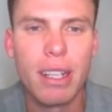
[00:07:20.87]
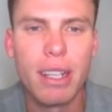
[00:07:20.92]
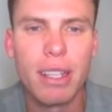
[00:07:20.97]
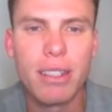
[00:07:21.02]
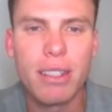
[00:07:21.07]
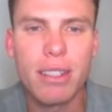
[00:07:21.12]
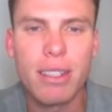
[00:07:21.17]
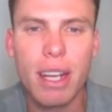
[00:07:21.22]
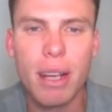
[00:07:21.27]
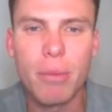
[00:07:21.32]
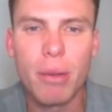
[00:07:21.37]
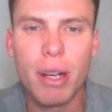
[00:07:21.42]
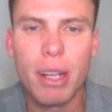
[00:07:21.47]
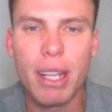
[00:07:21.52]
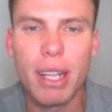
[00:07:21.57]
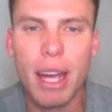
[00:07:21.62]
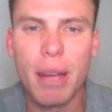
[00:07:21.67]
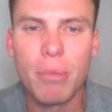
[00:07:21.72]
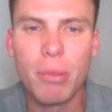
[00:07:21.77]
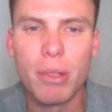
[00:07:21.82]
So start behind the
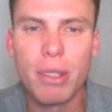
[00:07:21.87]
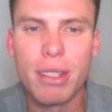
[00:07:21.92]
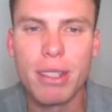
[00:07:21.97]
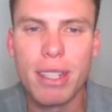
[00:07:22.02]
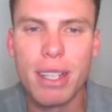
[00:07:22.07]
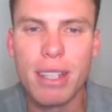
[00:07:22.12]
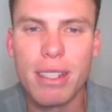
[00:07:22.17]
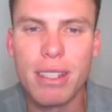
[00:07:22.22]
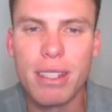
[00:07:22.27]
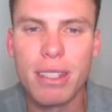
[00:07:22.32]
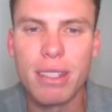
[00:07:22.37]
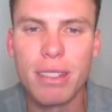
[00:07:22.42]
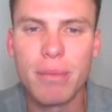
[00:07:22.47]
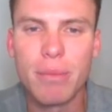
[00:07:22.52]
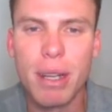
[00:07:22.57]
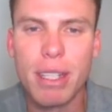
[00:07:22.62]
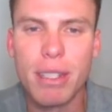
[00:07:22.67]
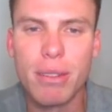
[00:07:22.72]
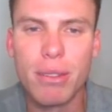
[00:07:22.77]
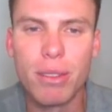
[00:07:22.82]
eight ball this season,
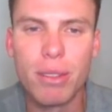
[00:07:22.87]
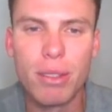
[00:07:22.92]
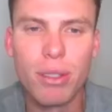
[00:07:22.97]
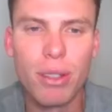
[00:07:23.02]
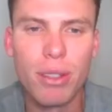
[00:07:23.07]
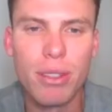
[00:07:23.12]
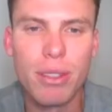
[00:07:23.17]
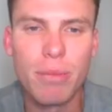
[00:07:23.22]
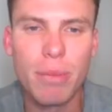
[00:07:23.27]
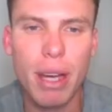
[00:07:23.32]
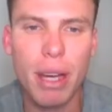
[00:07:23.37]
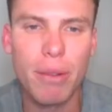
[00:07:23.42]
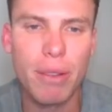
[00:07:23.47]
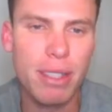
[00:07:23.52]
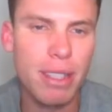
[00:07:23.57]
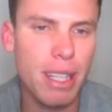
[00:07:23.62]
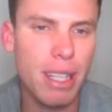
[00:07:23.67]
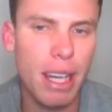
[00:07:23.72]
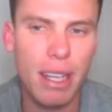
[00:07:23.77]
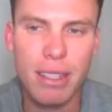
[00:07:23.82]
made some good calls, some bad ones.
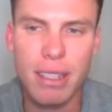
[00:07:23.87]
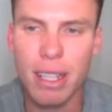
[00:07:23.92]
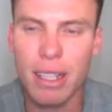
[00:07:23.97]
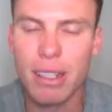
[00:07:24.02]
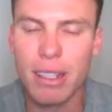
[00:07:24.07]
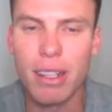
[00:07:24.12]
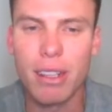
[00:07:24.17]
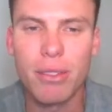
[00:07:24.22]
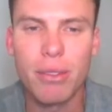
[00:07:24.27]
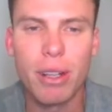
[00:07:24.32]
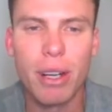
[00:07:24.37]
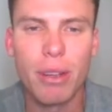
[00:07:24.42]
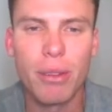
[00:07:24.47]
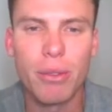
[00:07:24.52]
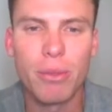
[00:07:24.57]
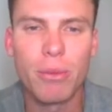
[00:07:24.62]
Yeah, exactly. That's right.